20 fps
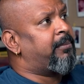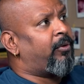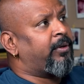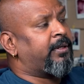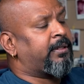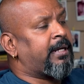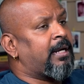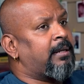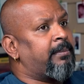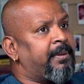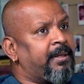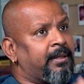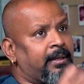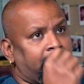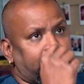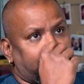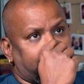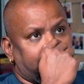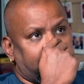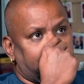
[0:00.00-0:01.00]
or it can be
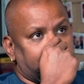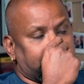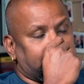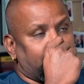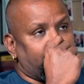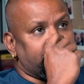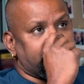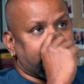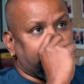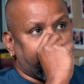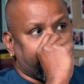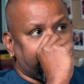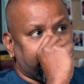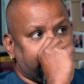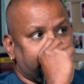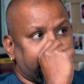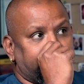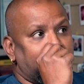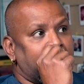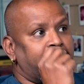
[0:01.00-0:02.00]
a salon service.
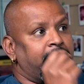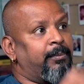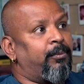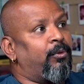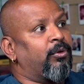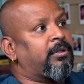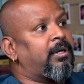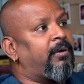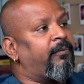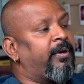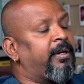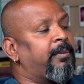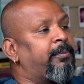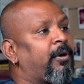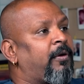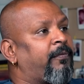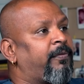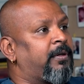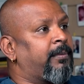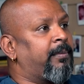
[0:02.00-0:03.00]
It can be, both are very
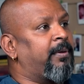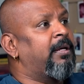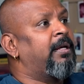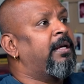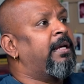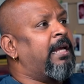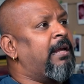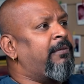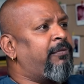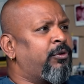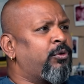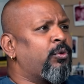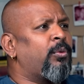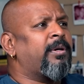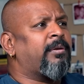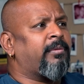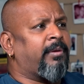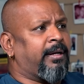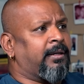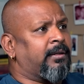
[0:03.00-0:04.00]
profitable. If you do
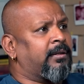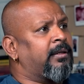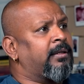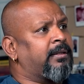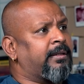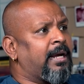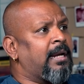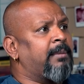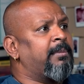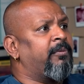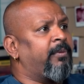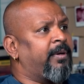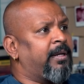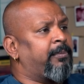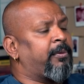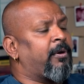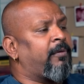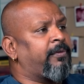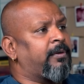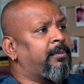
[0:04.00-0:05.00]
it right, it can be very
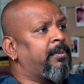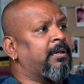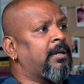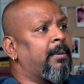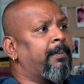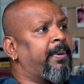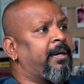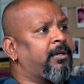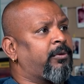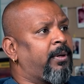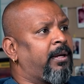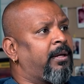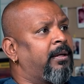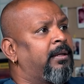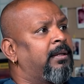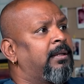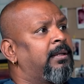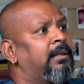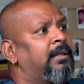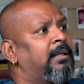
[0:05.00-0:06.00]
profitable compared to
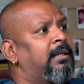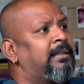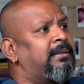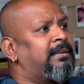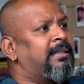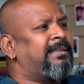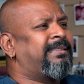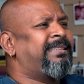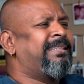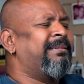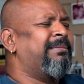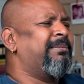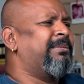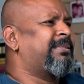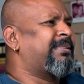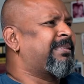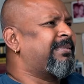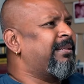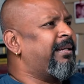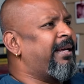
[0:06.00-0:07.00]

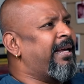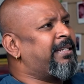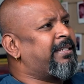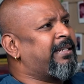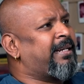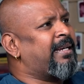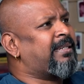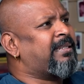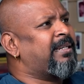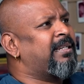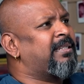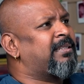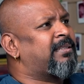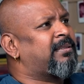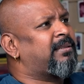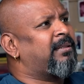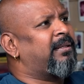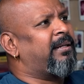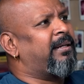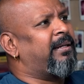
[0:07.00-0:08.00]
education
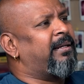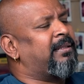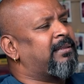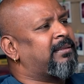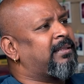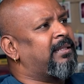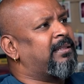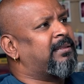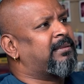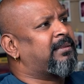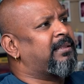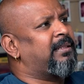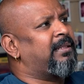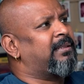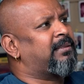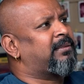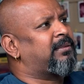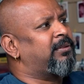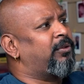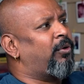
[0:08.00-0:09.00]

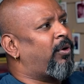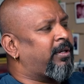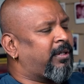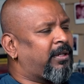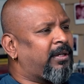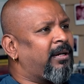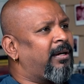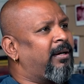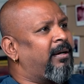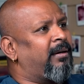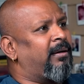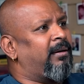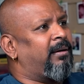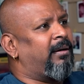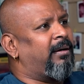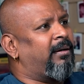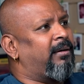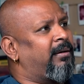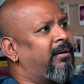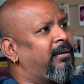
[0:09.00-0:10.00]
is not
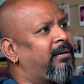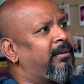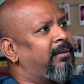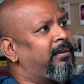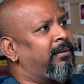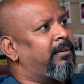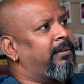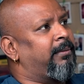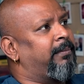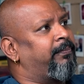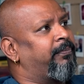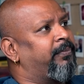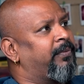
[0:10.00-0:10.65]
a